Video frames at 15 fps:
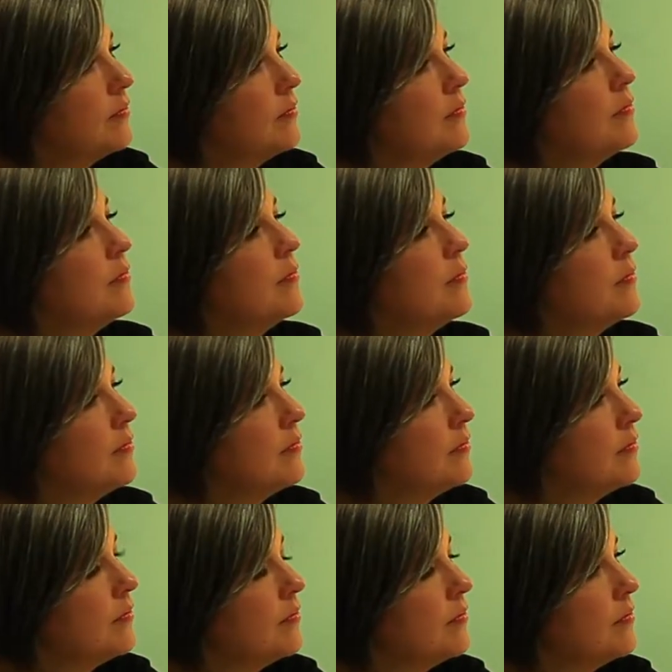
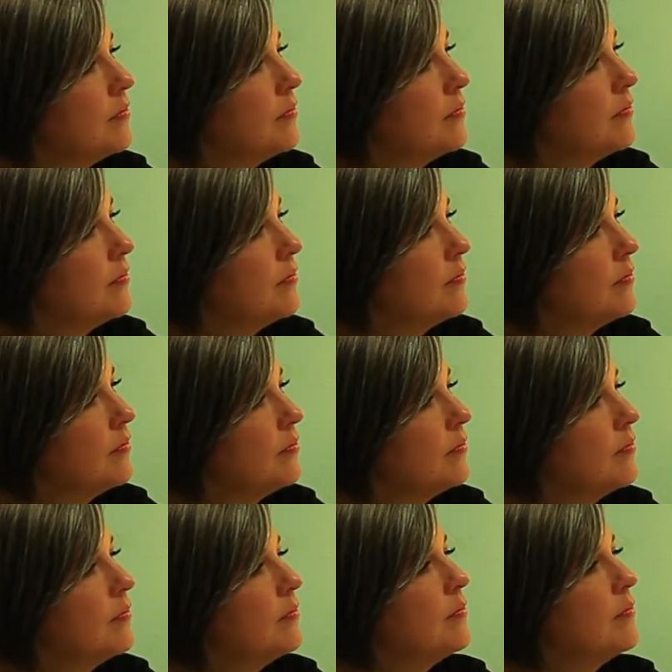
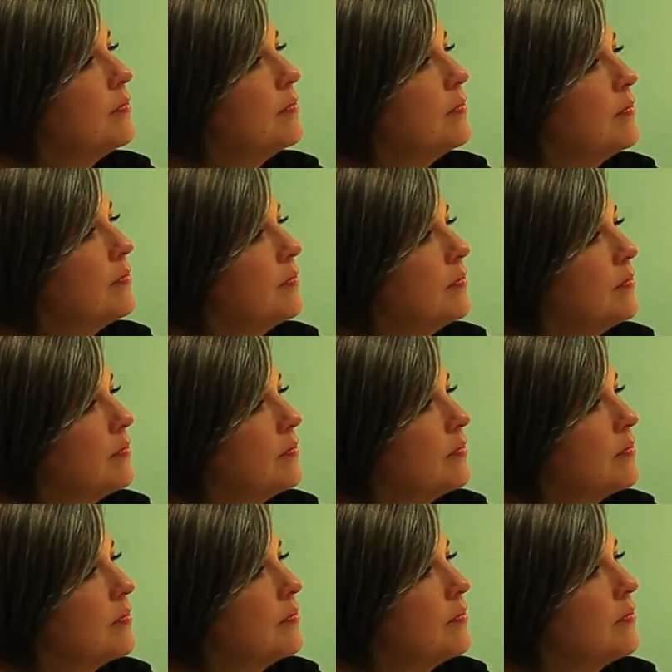
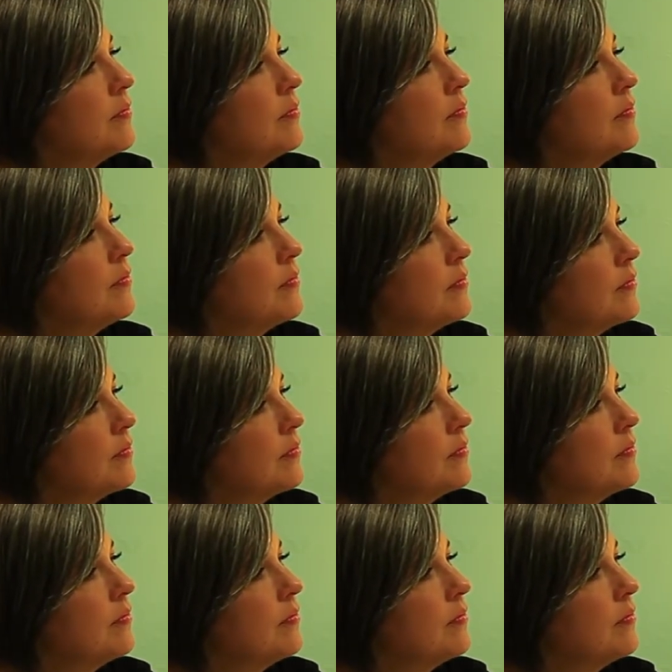The person shown says nothing.